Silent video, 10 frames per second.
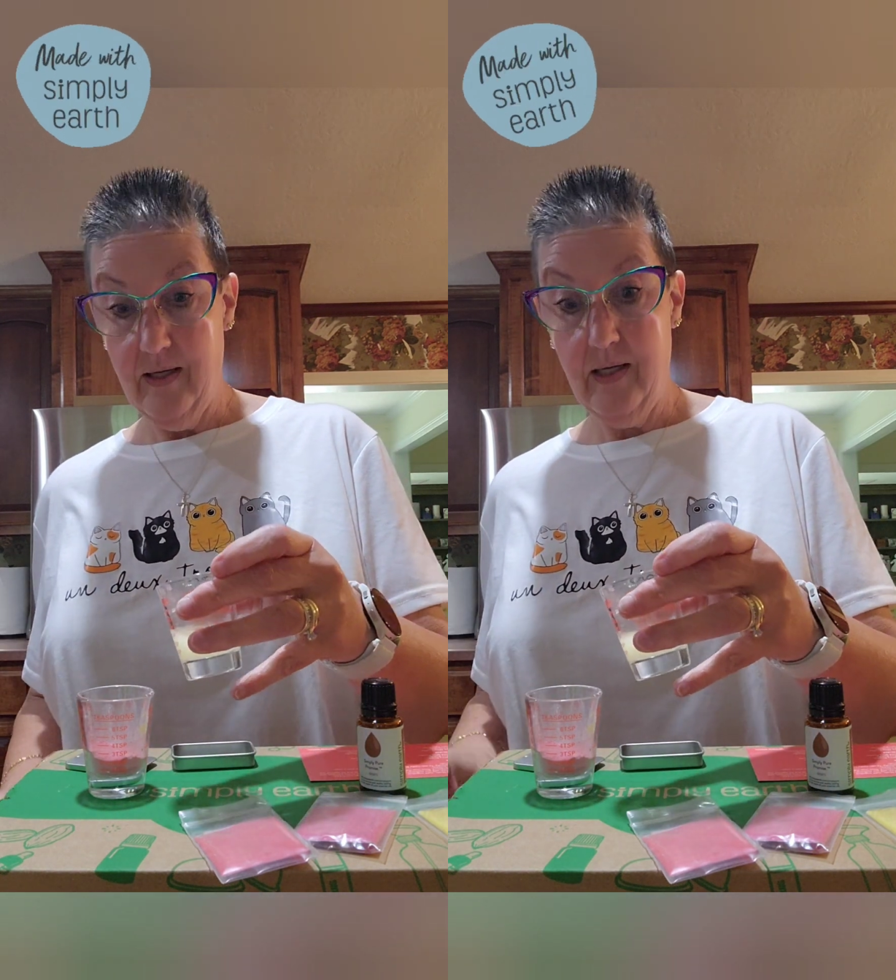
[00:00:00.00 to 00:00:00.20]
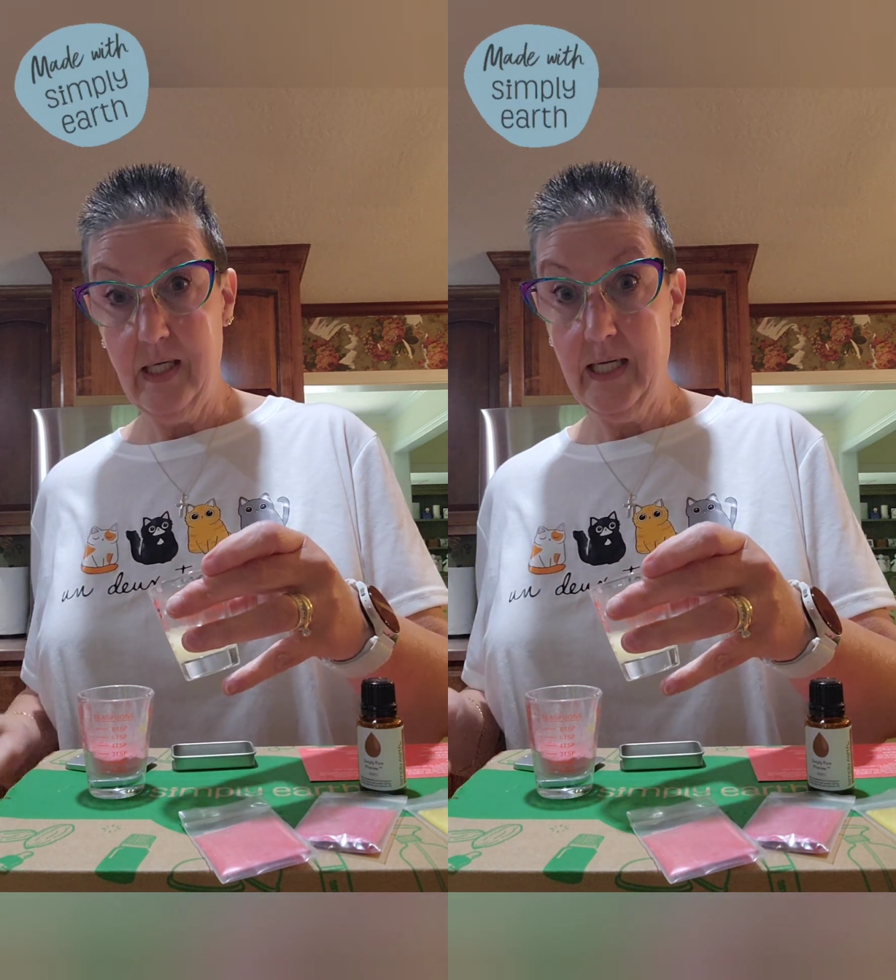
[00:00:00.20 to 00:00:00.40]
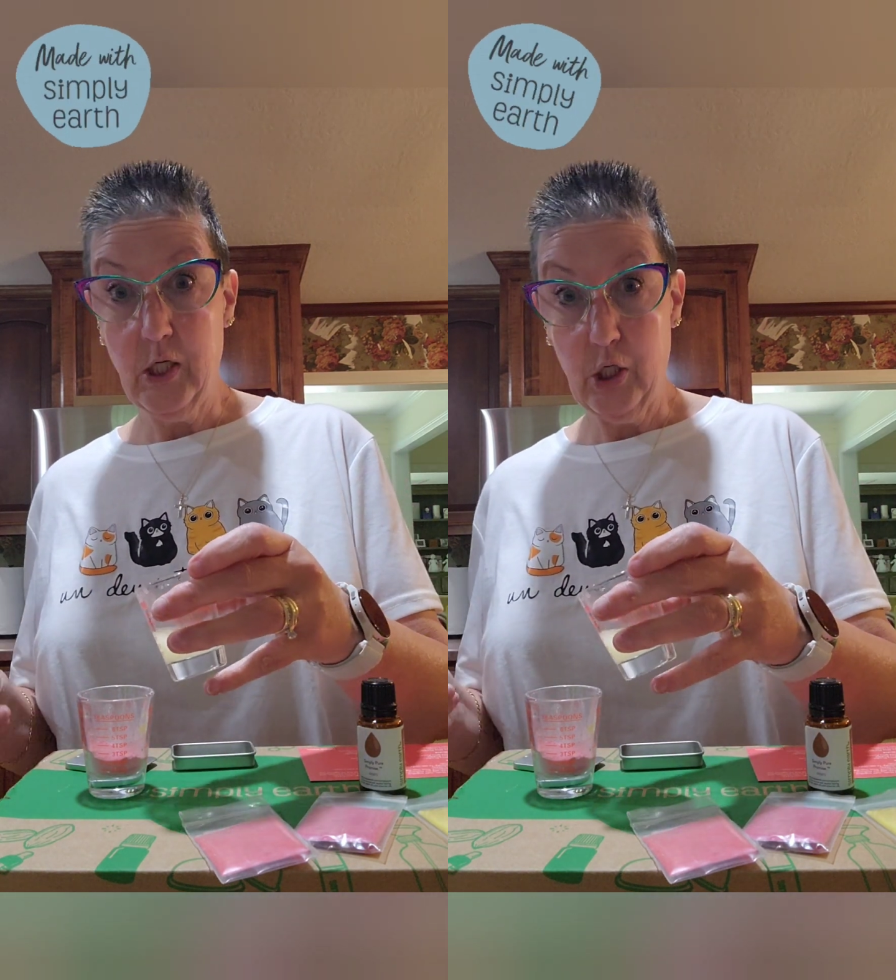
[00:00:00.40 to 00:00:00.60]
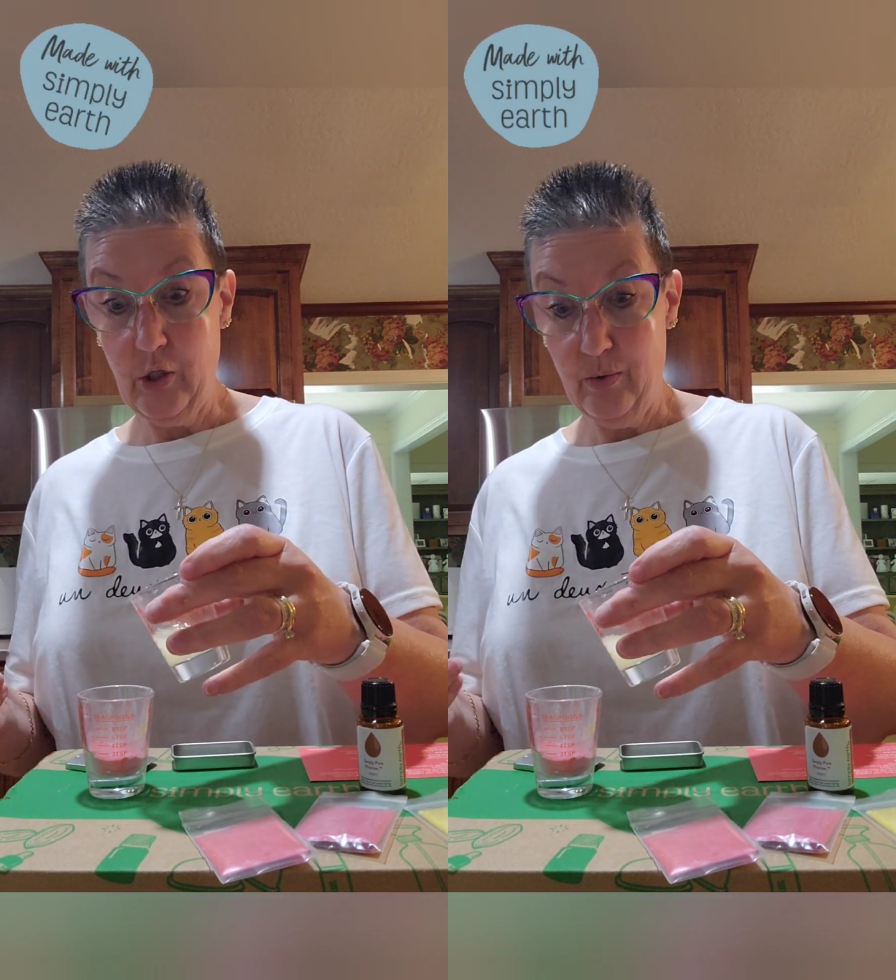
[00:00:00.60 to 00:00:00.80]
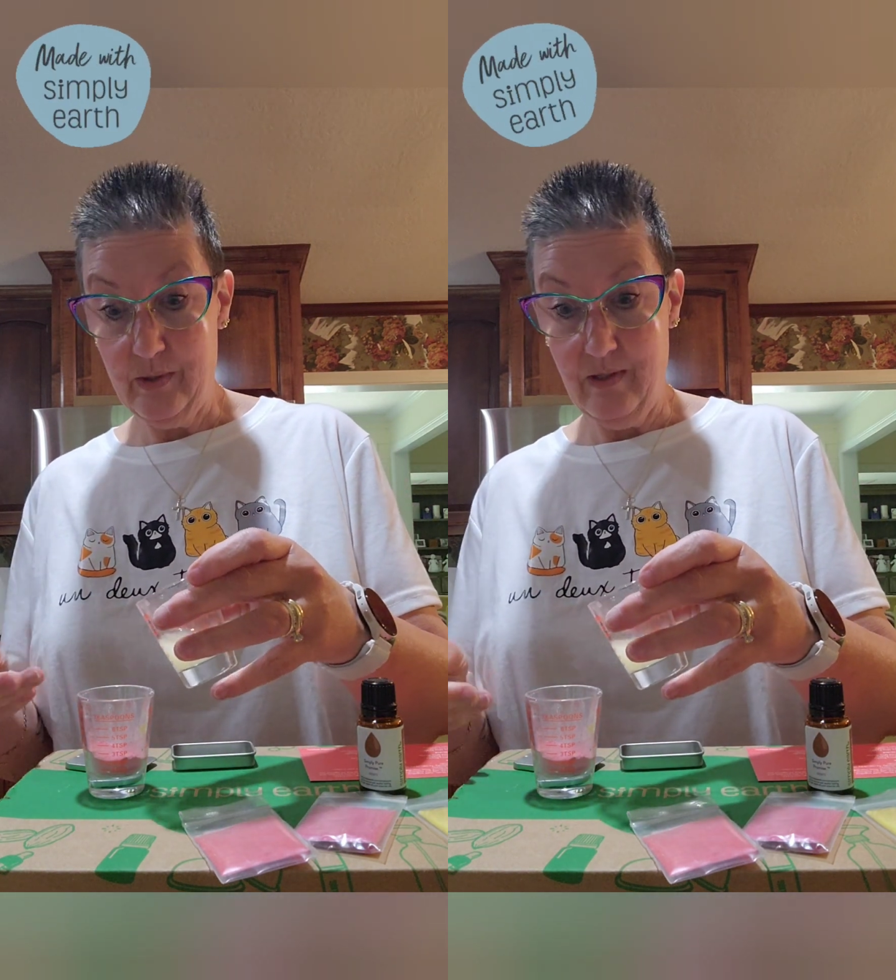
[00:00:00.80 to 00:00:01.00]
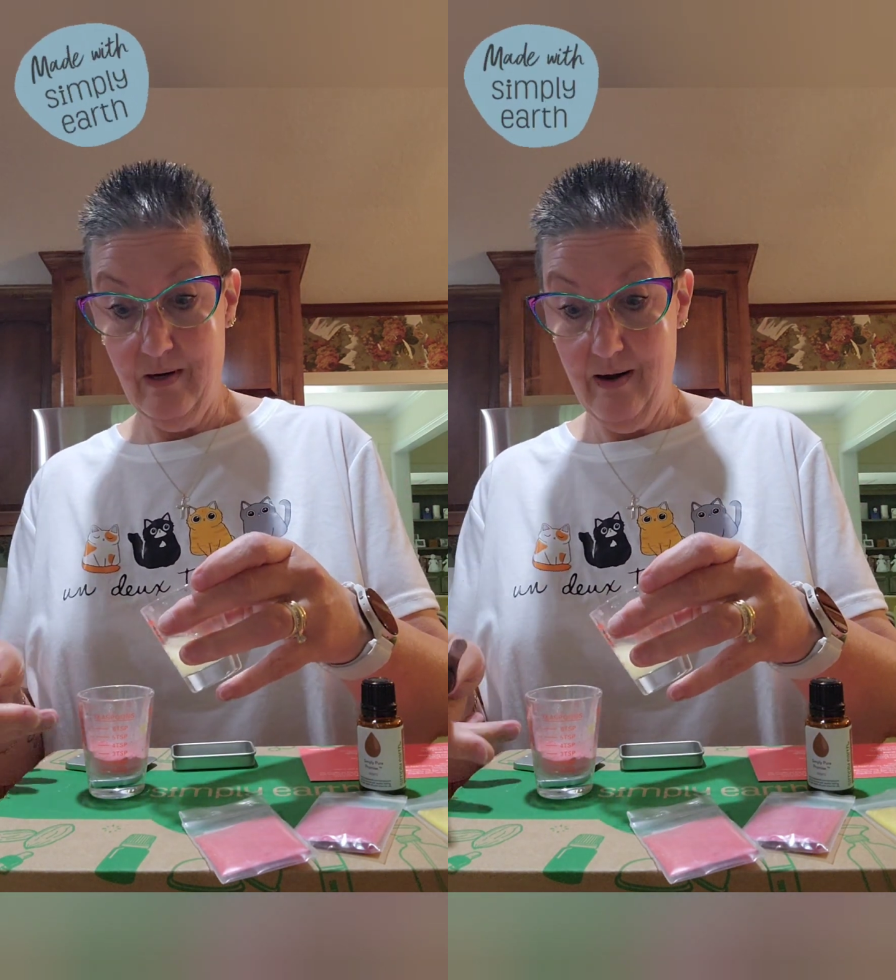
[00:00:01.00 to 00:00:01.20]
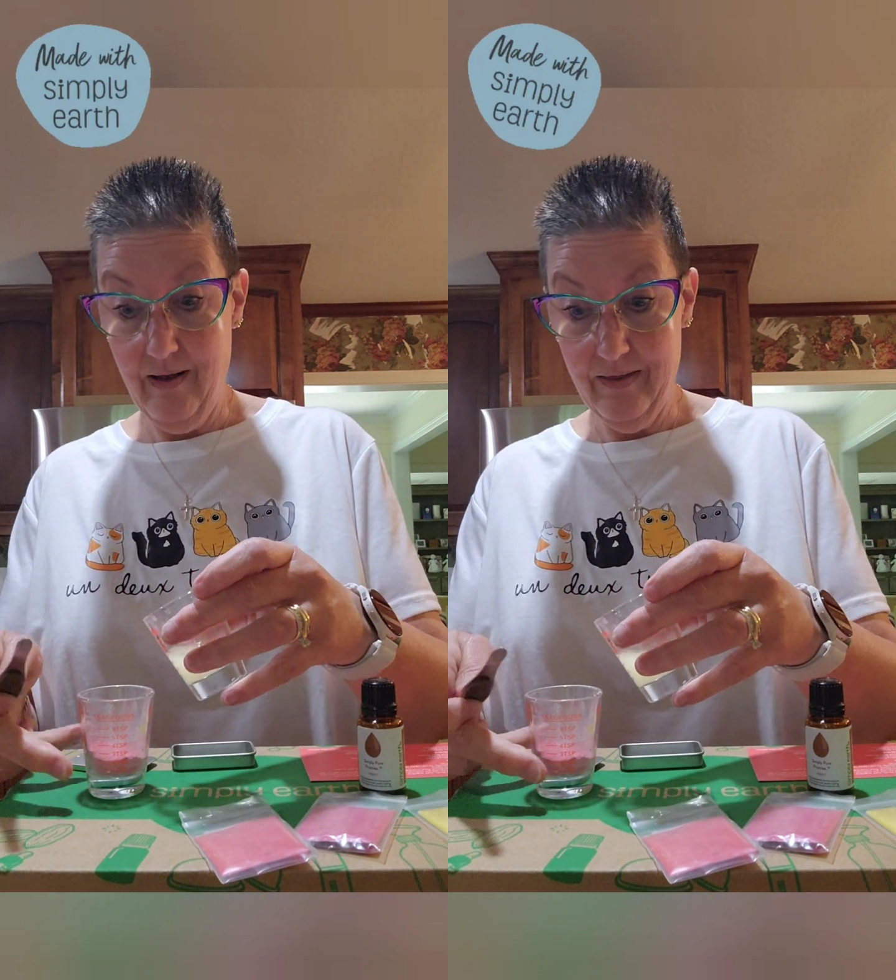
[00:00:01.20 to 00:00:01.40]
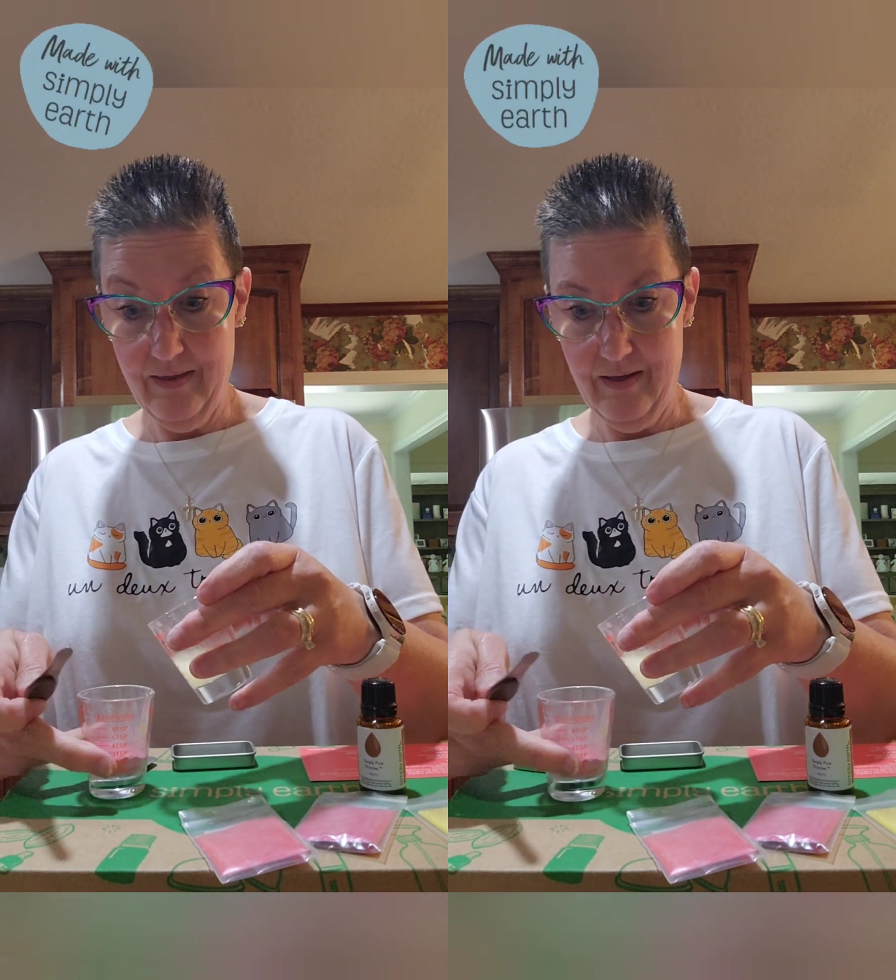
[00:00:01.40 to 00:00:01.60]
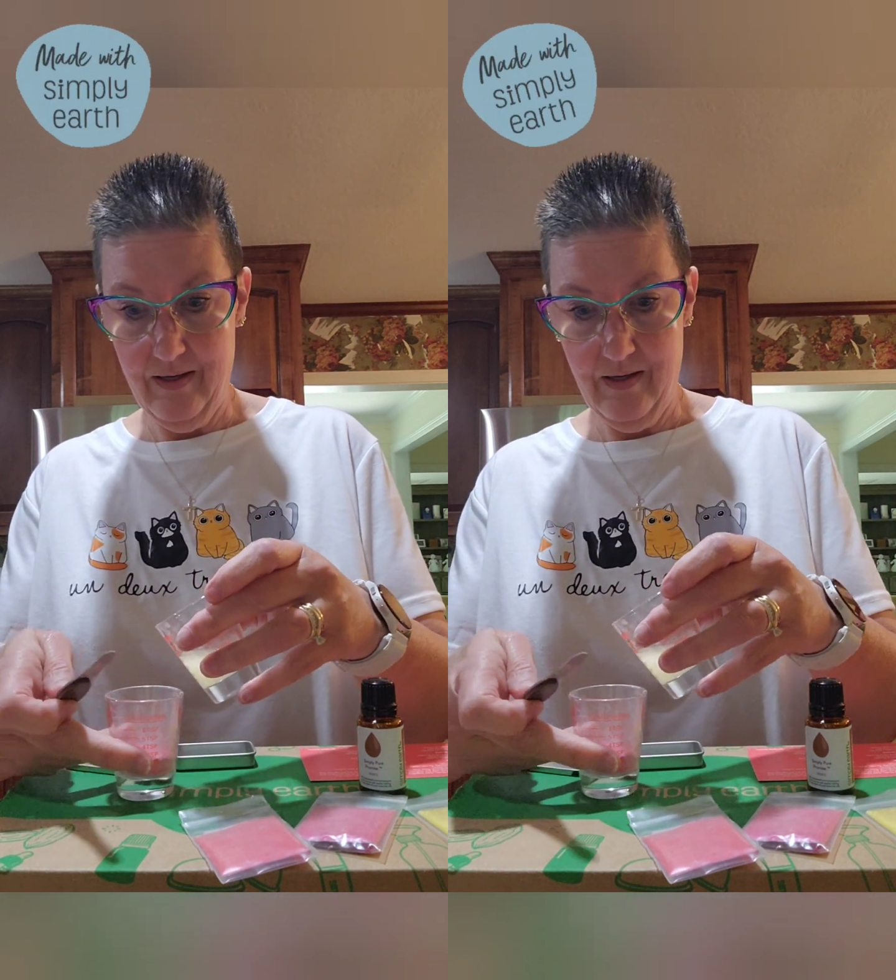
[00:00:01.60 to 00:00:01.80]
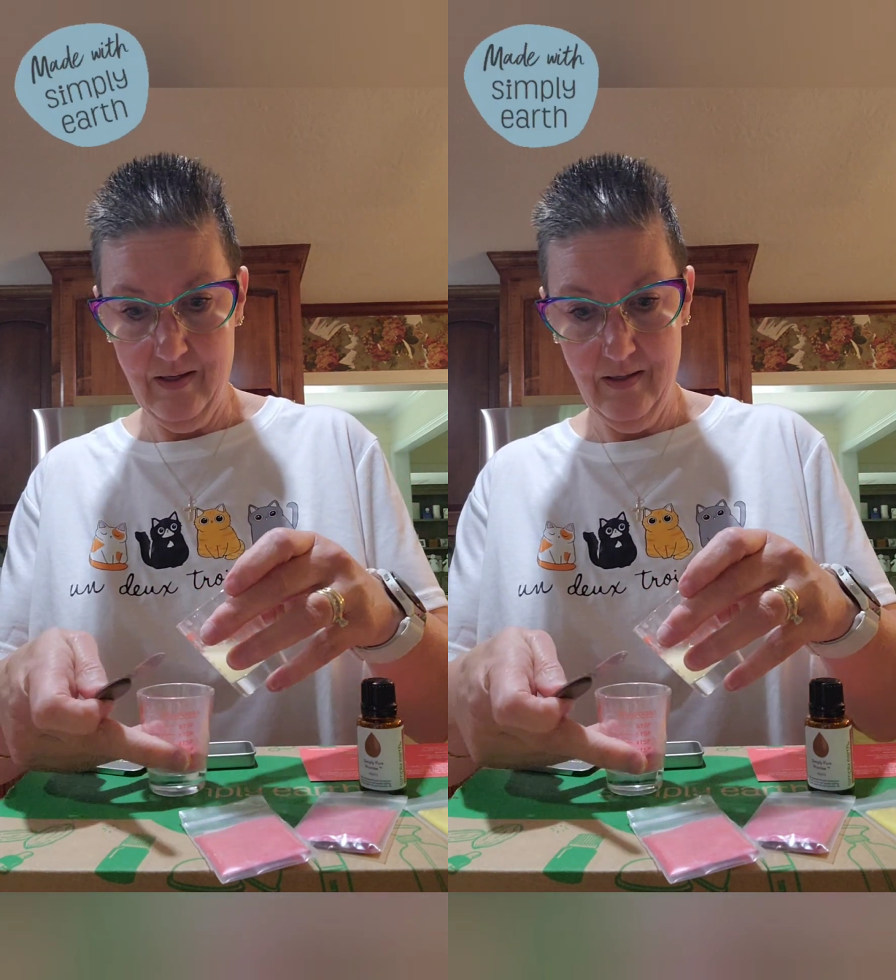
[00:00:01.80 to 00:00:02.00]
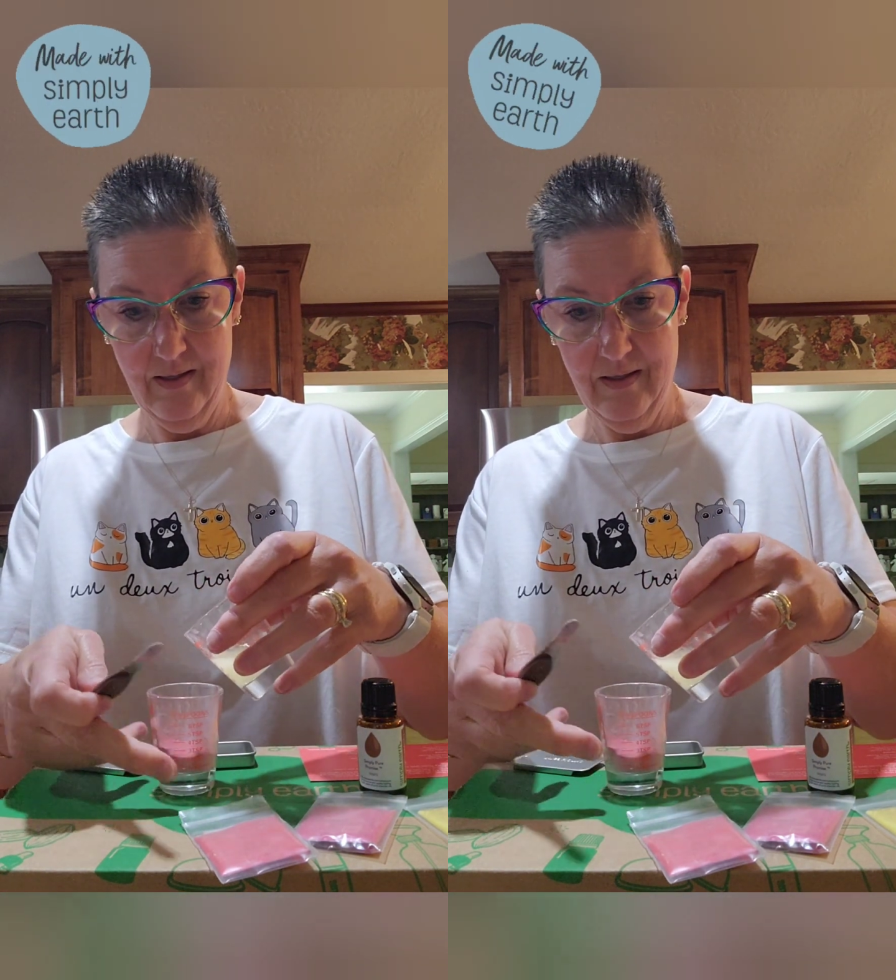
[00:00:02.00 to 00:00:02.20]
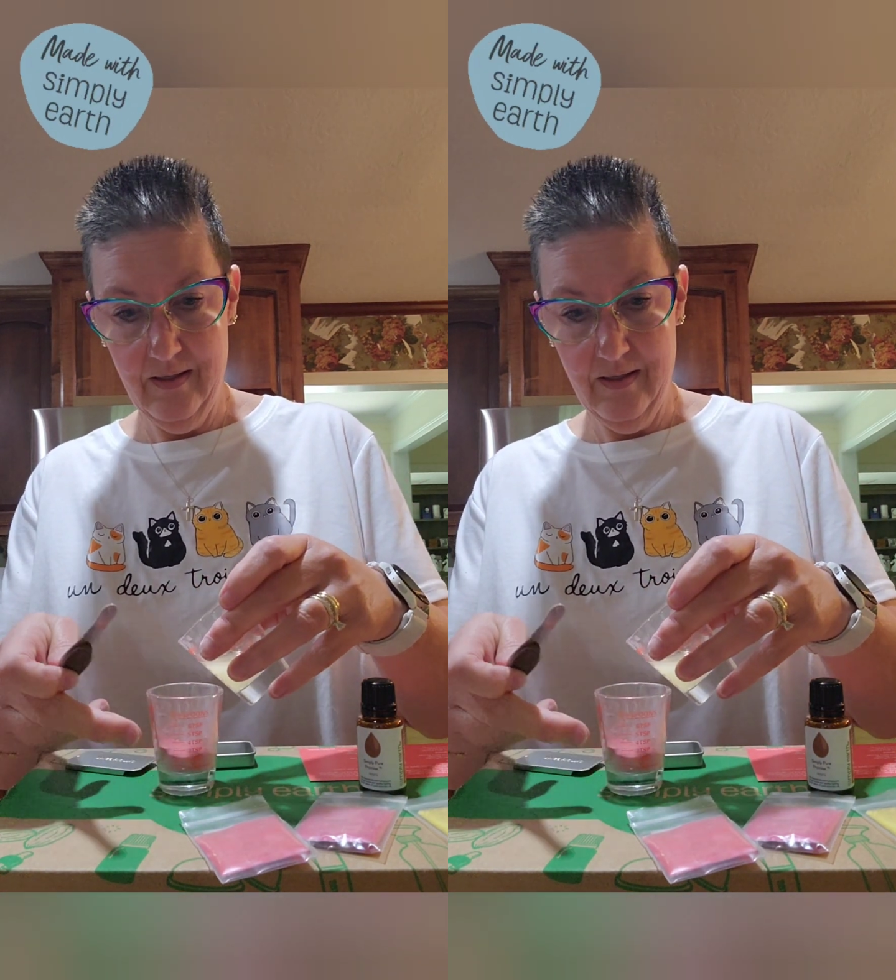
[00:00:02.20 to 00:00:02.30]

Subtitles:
And here goes nothing.